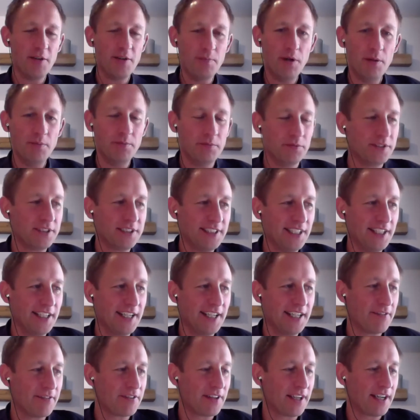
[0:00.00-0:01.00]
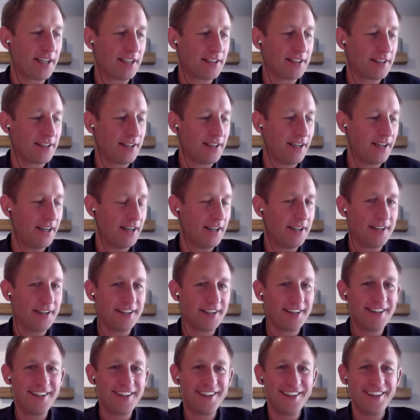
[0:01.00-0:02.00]
mums still have that
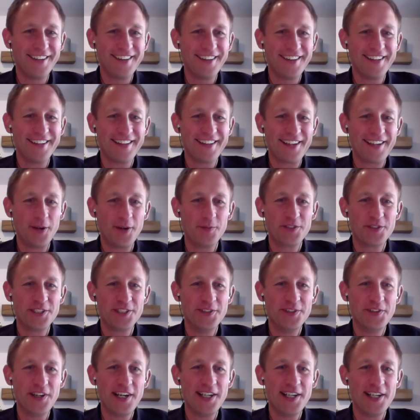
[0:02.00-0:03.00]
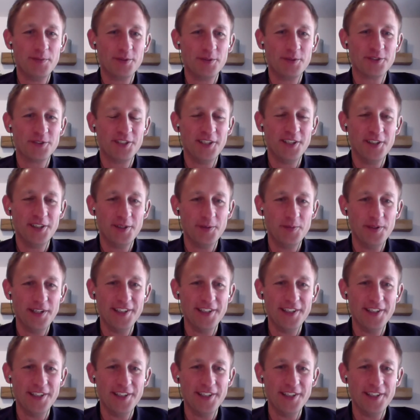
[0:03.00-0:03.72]
that option available to them,